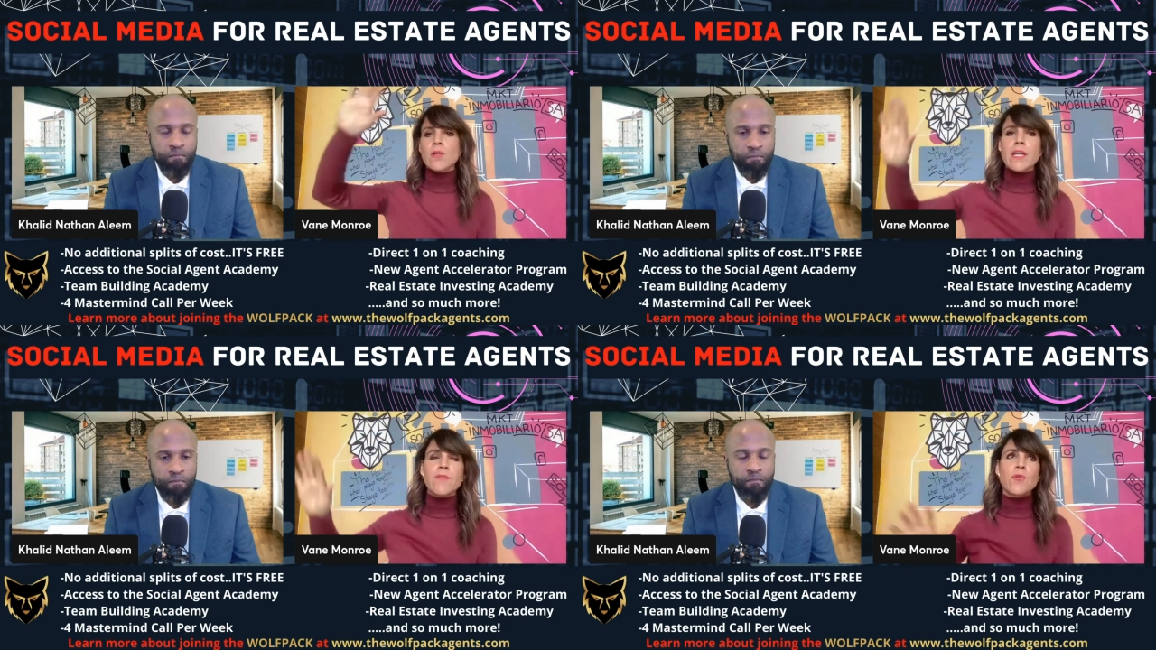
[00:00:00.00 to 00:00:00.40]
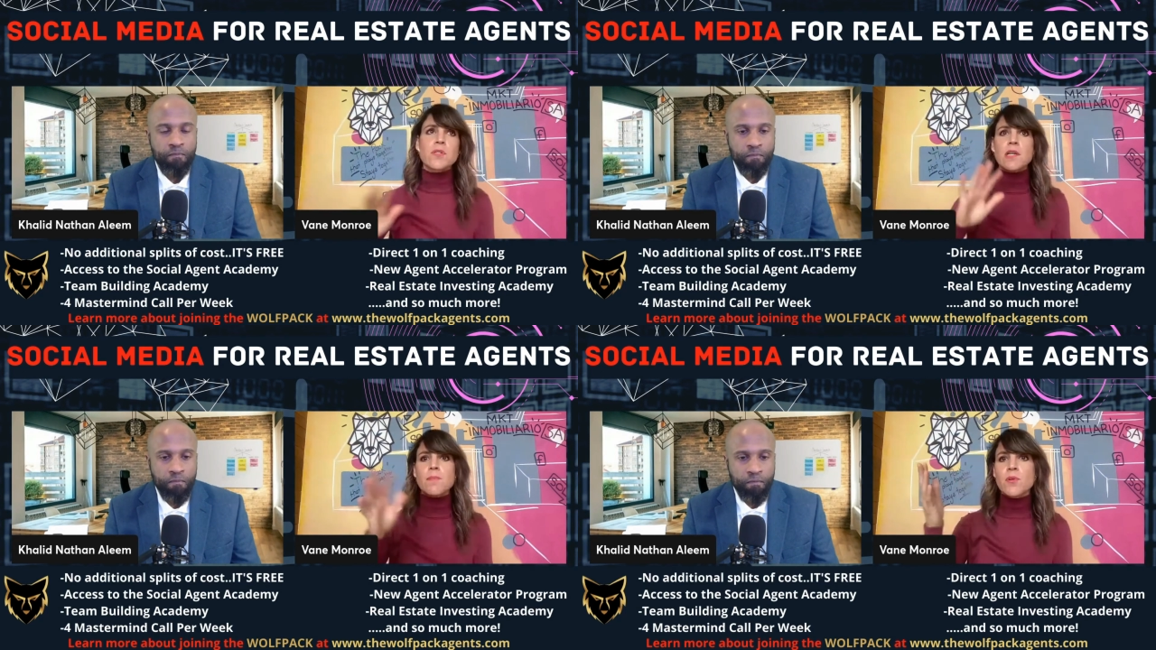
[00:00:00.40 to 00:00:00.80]
Speaker 1: Like, for
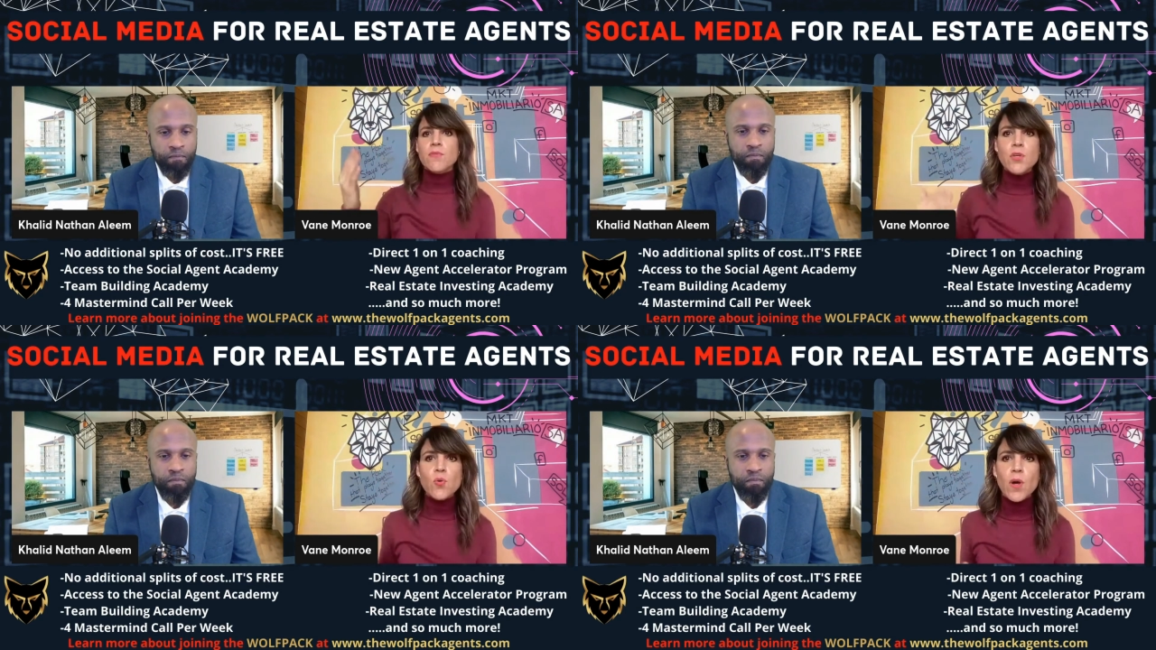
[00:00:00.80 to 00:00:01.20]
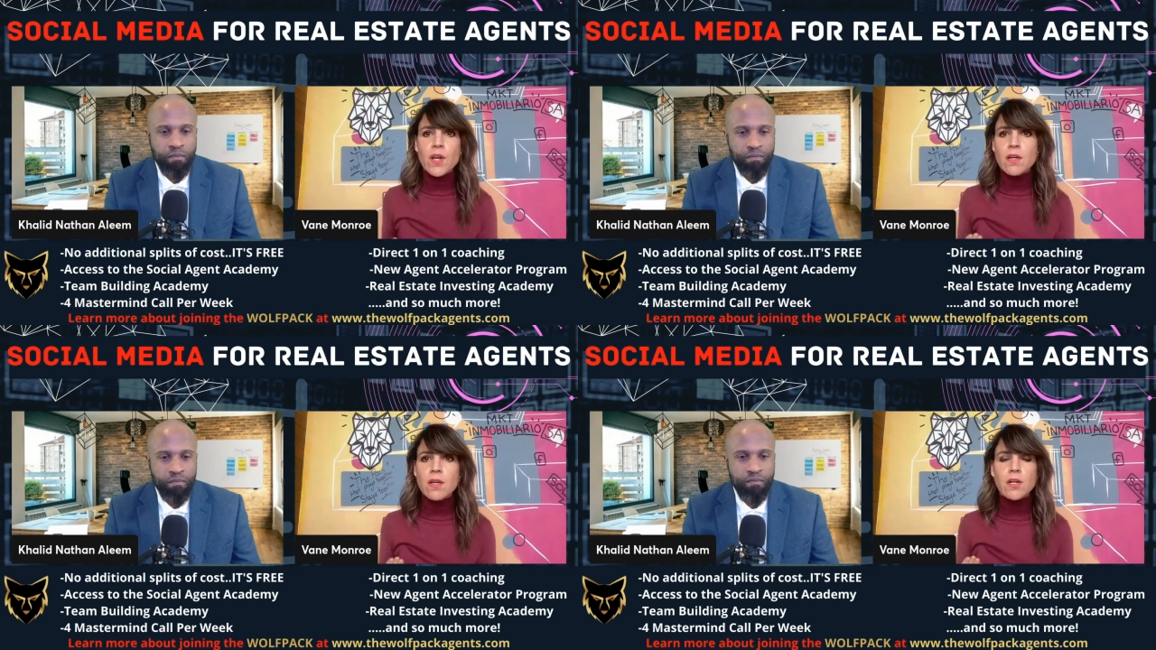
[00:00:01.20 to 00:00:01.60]
example, if you
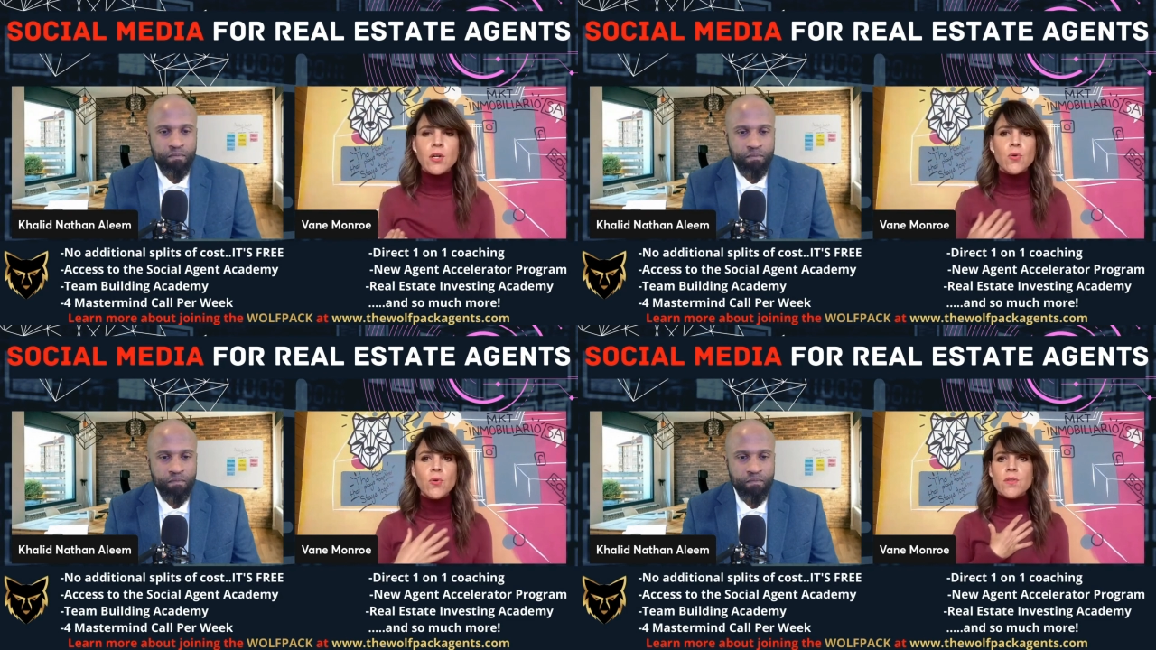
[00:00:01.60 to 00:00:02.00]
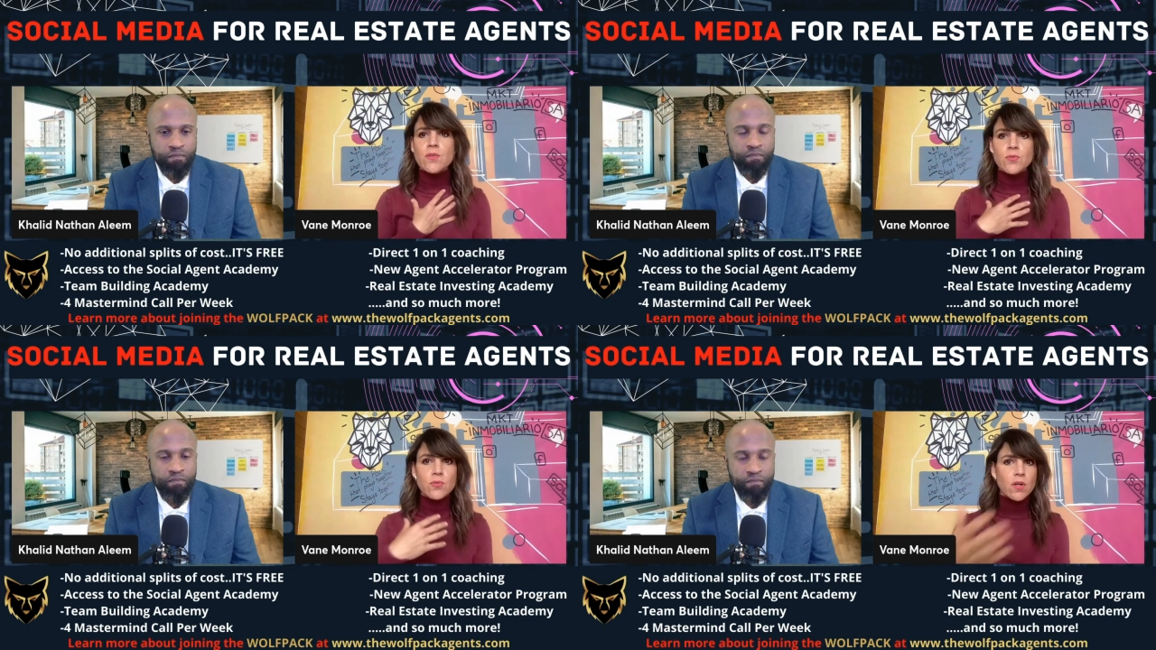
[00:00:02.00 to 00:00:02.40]
want to go
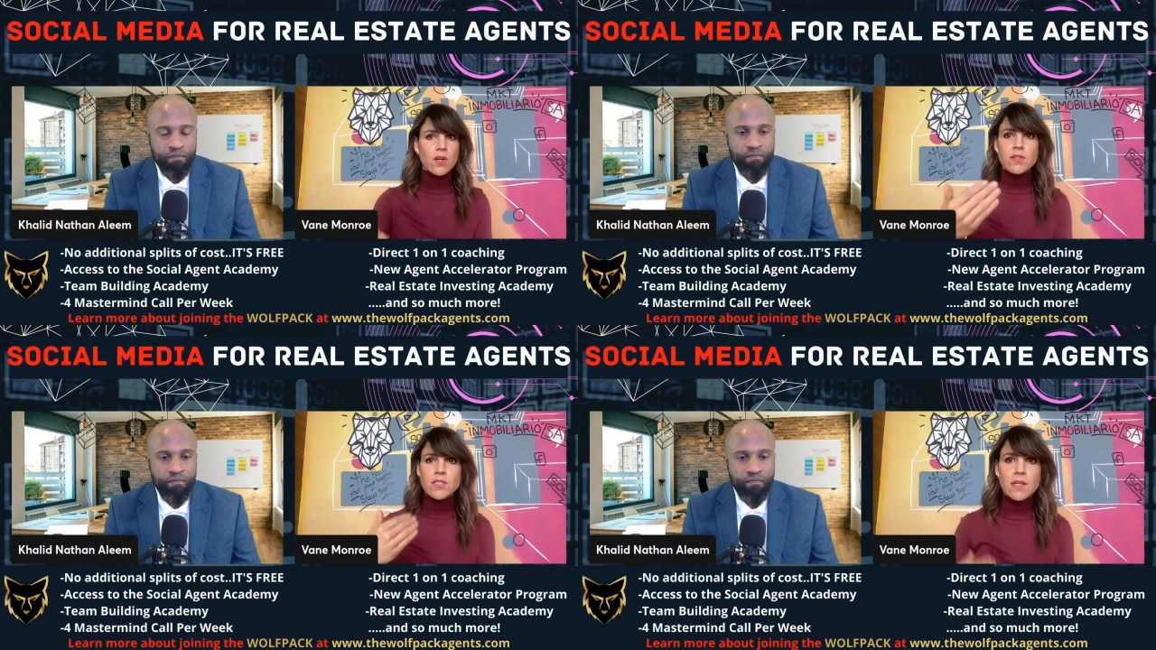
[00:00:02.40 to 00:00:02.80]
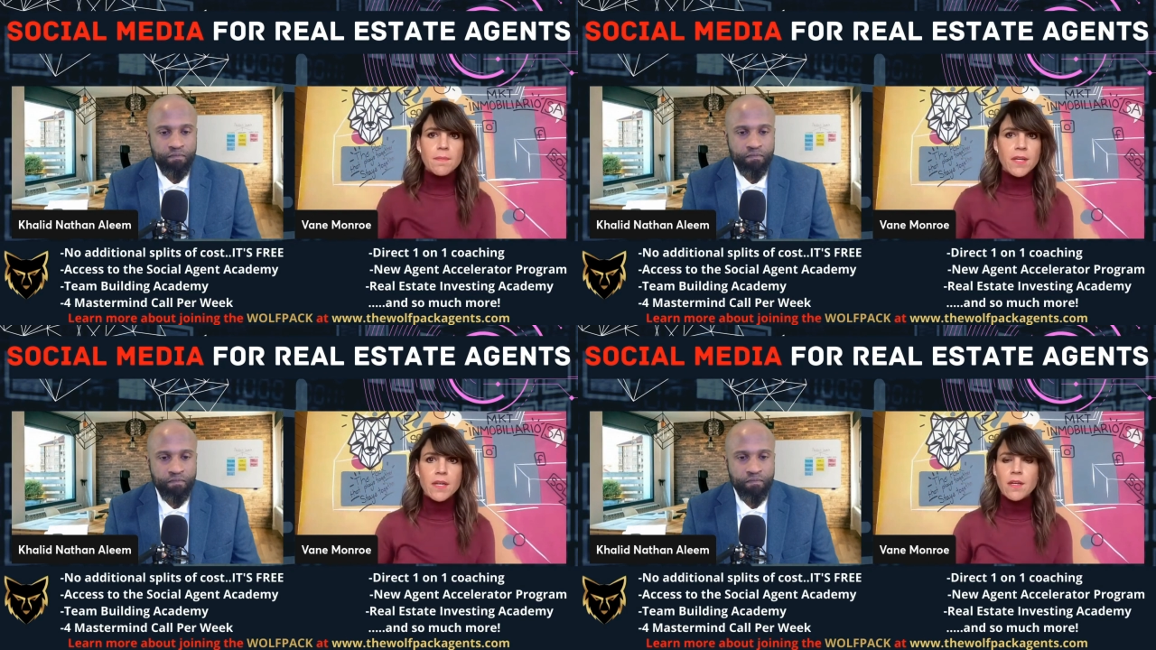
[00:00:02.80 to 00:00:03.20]
into our
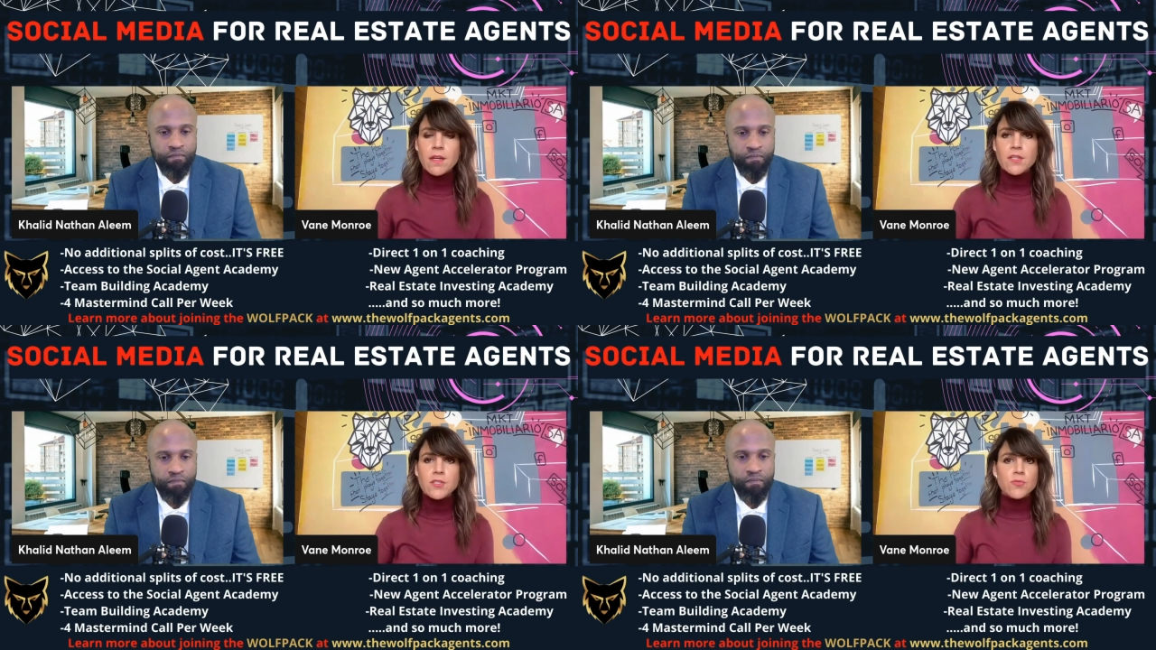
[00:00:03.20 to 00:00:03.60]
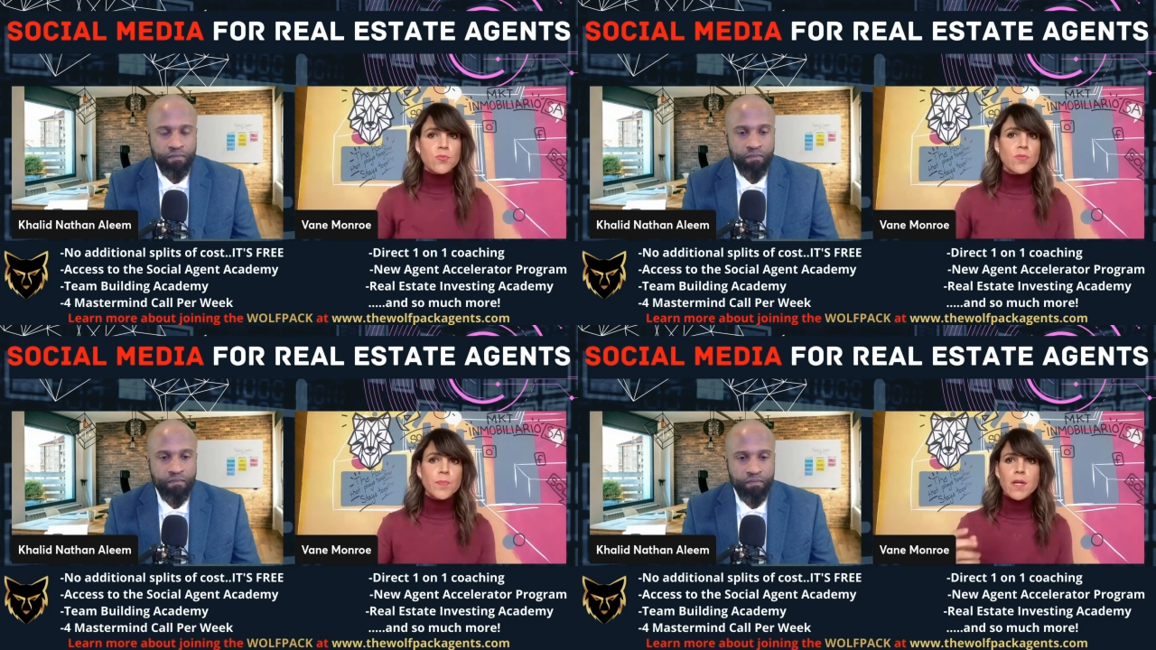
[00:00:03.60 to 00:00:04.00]
team, the Agents
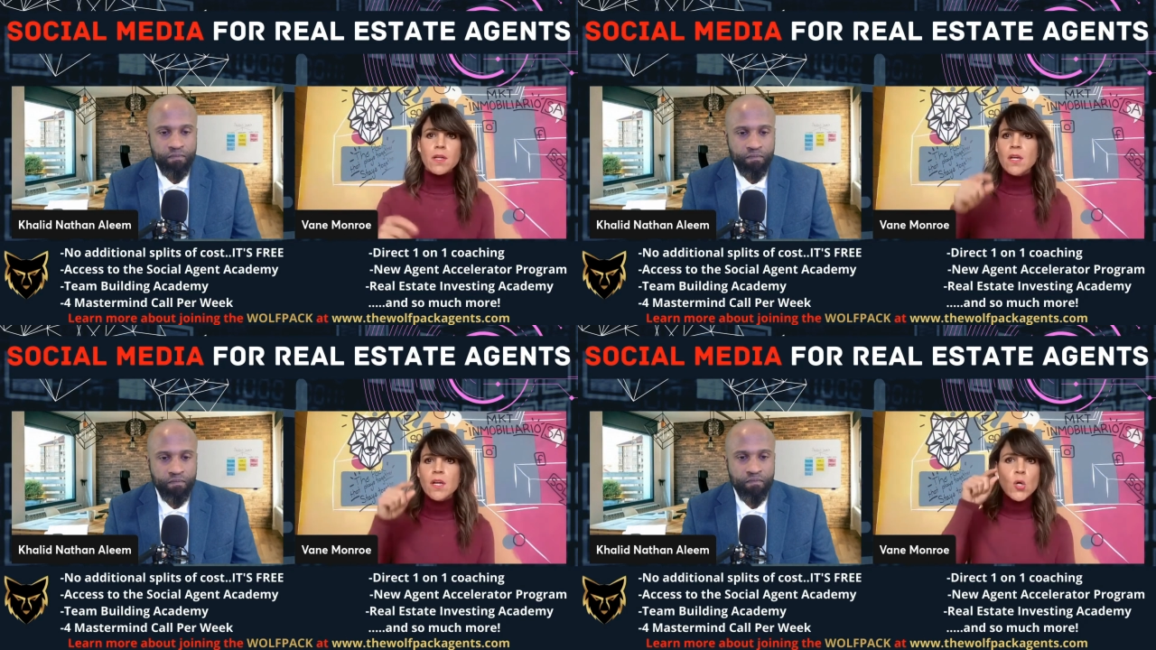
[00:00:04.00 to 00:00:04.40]
Wolfpack,